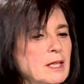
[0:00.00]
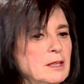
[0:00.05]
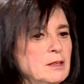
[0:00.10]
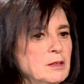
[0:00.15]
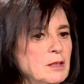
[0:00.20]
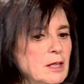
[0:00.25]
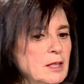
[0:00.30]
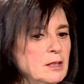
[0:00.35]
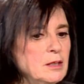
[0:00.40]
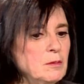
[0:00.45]

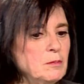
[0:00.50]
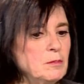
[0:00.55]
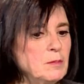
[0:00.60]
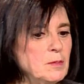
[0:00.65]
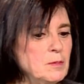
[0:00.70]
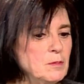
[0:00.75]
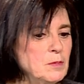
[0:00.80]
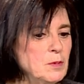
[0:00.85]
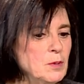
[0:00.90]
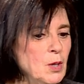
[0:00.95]
in in the
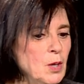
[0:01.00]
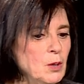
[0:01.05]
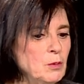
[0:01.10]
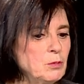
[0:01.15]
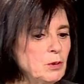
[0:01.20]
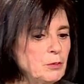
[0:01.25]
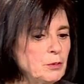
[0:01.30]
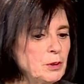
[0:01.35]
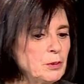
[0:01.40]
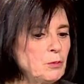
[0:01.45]

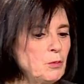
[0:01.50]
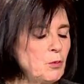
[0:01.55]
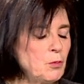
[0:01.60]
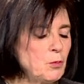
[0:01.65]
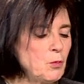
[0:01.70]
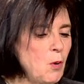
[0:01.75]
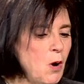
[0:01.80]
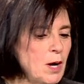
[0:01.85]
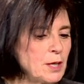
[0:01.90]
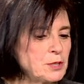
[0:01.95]
what we
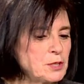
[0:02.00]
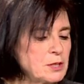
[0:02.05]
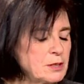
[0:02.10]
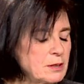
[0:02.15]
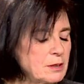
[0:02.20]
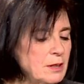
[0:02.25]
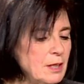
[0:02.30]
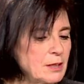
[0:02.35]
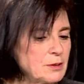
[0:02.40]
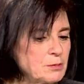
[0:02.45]
watch
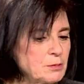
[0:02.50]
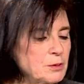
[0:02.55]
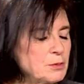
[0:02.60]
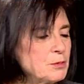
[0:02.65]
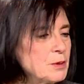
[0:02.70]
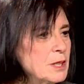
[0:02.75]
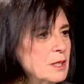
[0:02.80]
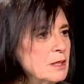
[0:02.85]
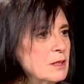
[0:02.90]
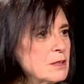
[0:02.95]
as we're
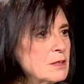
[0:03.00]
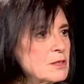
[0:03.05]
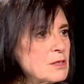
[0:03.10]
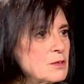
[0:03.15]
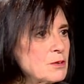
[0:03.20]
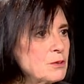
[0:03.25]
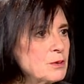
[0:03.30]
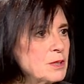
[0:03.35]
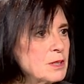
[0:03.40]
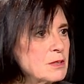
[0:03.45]
reading the
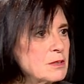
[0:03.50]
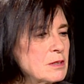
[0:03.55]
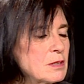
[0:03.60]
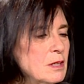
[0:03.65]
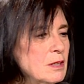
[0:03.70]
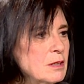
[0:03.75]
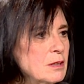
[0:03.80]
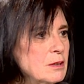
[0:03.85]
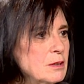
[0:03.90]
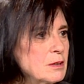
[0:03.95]
story is
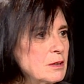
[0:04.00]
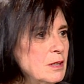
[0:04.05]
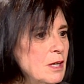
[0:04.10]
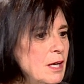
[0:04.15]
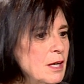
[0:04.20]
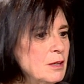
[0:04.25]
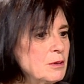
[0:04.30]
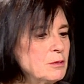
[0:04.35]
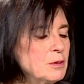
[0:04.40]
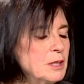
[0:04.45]
uh,
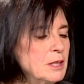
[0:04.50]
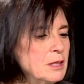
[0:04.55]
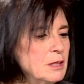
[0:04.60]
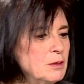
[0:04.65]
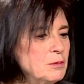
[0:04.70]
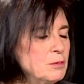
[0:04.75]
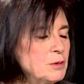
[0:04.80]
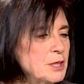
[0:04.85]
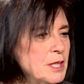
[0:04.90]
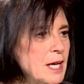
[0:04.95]
how he
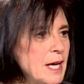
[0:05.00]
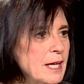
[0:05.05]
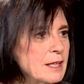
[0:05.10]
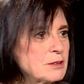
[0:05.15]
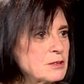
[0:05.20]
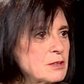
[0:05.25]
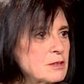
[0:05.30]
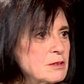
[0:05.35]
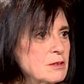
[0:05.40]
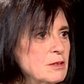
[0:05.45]

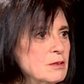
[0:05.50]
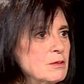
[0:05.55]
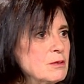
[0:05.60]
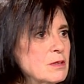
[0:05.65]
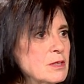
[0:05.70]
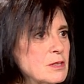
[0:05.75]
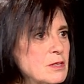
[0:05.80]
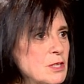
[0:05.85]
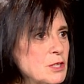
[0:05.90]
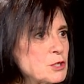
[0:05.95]
reacts to
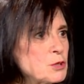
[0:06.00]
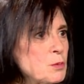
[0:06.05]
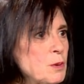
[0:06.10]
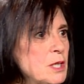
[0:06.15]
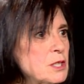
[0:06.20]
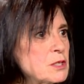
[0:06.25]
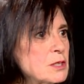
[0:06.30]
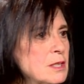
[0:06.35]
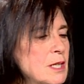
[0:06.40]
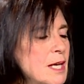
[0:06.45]
the
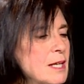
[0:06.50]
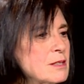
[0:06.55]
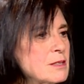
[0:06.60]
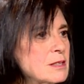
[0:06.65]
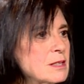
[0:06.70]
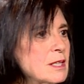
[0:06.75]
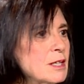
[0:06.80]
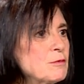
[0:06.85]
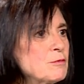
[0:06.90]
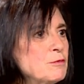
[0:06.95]
situation as
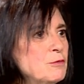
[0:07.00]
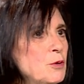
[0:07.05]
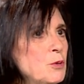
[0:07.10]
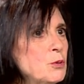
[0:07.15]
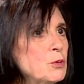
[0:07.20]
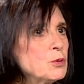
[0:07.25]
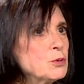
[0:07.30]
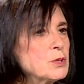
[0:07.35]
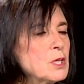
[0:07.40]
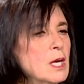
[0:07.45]
it
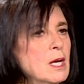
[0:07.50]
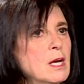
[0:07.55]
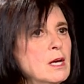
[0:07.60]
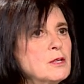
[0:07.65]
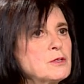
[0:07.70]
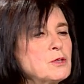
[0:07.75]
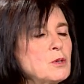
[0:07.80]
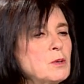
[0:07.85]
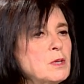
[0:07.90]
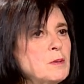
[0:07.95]
unfolds.
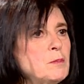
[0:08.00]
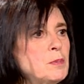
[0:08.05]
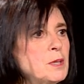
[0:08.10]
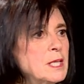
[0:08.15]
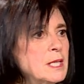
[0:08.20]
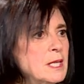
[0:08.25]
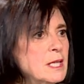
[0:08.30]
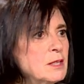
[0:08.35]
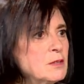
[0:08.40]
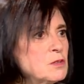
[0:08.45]
So he
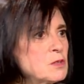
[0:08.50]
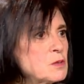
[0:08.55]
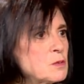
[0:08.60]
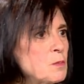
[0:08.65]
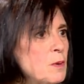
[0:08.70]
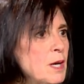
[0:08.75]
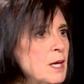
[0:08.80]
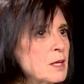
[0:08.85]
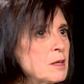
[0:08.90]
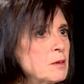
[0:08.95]
begins
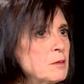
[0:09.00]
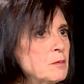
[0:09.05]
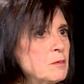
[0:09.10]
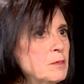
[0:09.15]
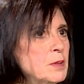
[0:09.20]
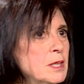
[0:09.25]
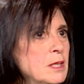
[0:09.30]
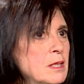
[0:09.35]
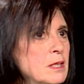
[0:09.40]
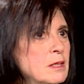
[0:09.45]
by
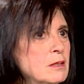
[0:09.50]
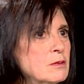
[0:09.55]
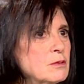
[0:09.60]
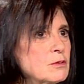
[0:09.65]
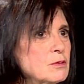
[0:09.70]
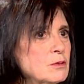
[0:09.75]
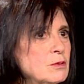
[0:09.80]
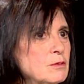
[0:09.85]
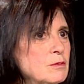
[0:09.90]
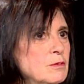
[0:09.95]
being
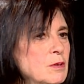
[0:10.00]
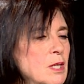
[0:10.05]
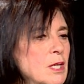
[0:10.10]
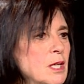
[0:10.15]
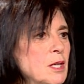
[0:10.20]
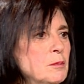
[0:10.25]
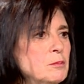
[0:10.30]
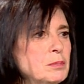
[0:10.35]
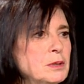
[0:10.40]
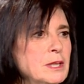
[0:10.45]
sort of
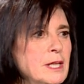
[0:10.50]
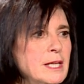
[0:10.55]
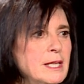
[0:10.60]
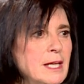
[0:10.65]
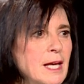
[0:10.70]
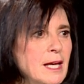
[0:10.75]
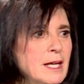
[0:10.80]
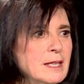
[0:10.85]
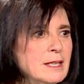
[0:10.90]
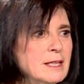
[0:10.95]

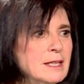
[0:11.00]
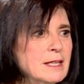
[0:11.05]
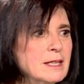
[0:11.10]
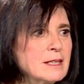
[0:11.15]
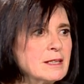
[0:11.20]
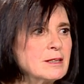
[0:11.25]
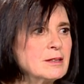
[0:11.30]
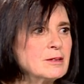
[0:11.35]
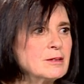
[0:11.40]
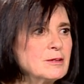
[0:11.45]

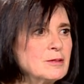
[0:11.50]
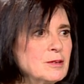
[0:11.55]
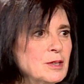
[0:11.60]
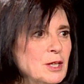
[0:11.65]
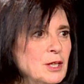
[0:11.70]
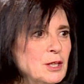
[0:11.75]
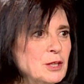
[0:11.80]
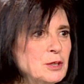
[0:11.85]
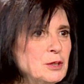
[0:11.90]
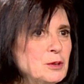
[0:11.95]
placating,
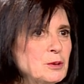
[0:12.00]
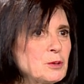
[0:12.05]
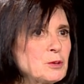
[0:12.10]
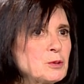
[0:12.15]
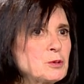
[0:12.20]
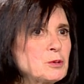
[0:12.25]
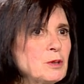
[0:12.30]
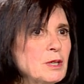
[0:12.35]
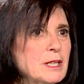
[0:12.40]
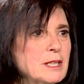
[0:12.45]
you know,
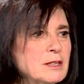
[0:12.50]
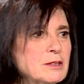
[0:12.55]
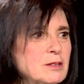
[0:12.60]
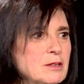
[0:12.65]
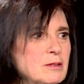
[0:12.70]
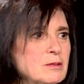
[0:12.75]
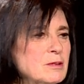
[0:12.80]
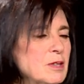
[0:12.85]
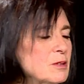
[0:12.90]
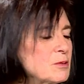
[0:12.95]
trying
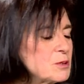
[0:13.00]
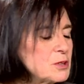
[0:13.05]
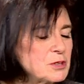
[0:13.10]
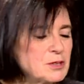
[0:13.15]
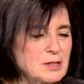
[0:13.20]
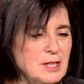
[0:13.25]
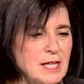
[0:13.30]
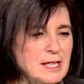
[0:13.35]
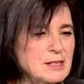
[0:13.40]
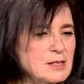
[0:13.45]
to like,
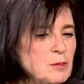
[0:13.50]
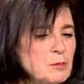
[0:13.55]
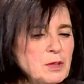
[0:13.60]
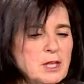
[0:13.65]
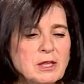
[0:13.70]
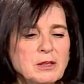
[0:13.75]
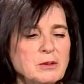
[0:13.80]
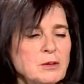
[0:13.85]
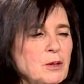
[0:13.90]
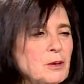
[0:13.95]
just take something
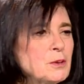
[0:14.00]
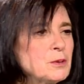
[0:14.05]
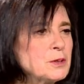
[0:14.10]
and go,